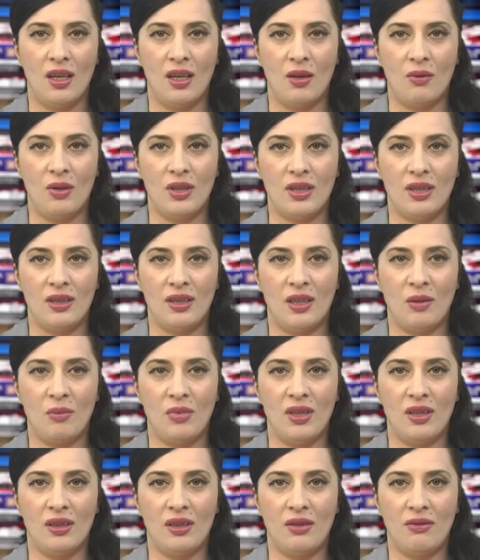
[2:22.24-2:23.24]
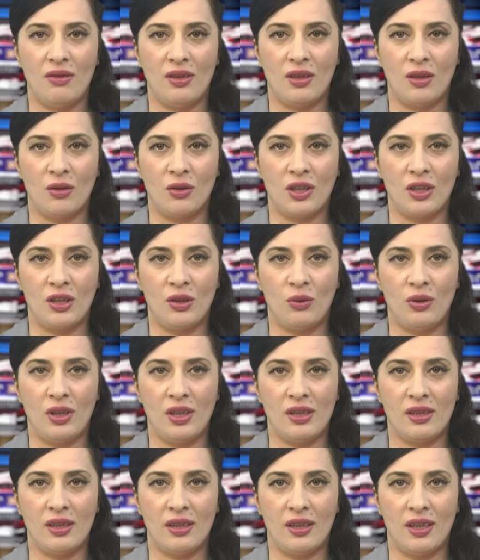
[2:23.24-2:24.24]
Western Armenia TV
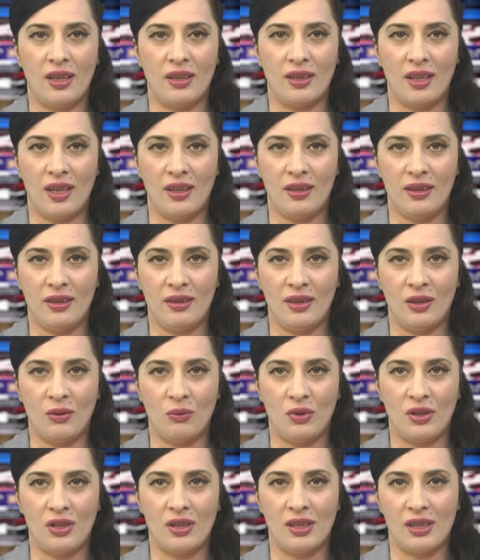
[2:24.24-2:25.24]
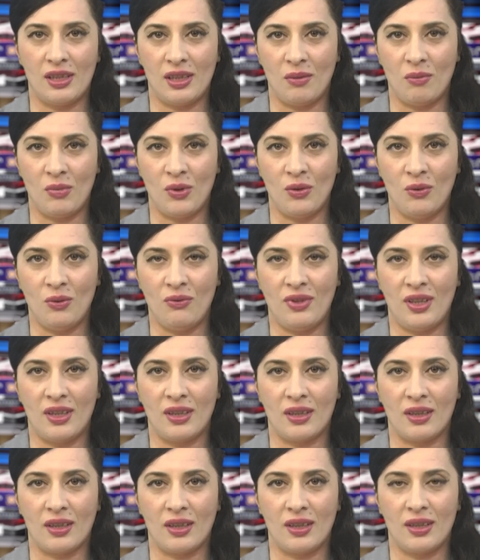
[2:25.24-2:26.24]
congratulates the young athlete and wishes him new
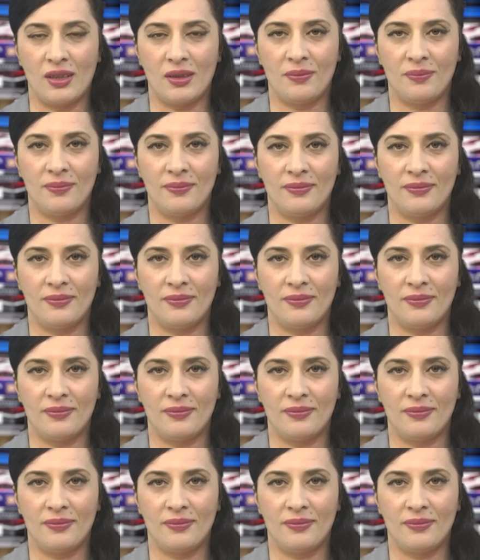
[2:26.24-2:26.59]
victories.